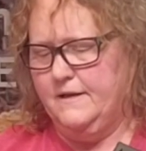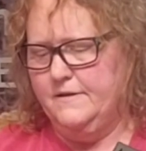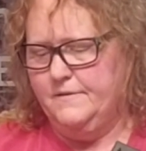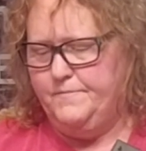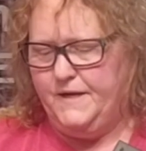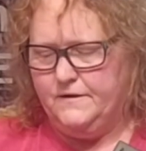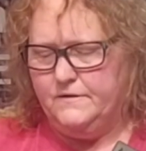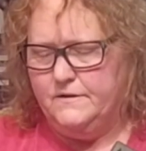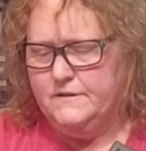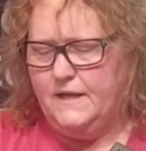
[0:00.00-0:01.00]
the
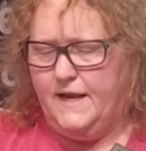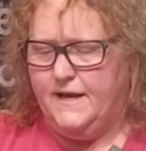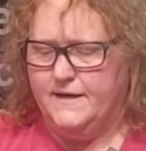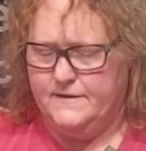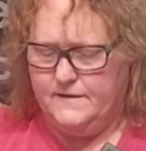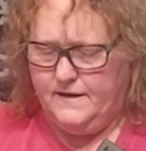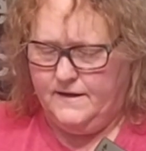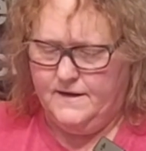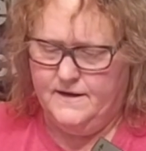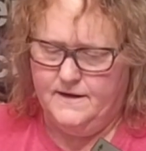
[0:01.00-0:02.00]
beetles and
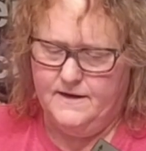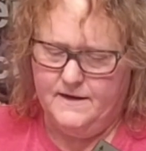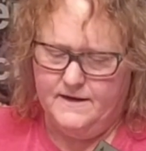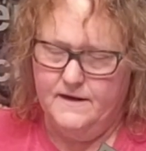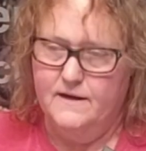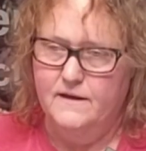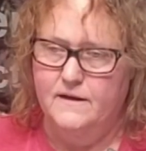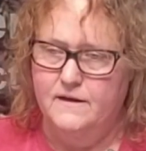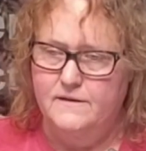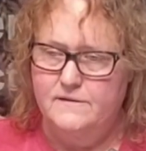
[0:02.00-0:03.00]

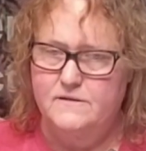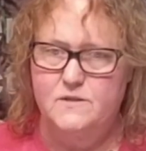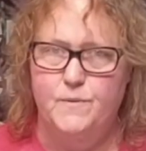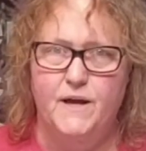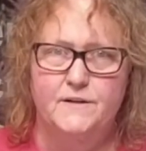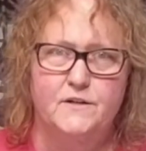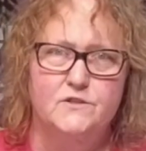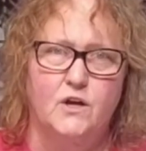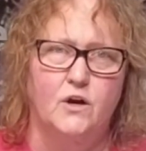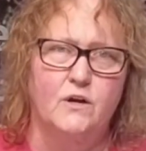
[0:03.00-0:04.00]
the
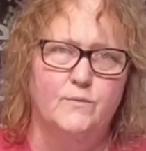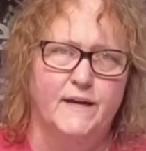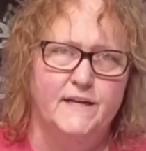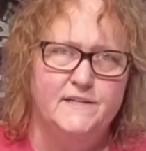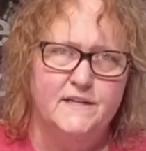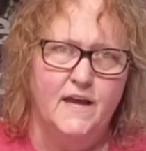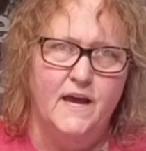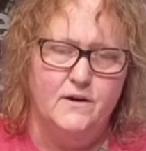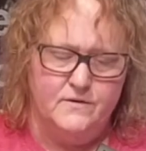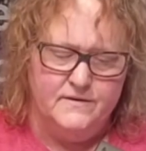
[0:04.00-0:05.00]
spiders are ready to
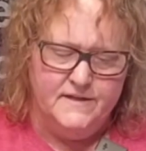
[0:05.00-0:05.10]
go.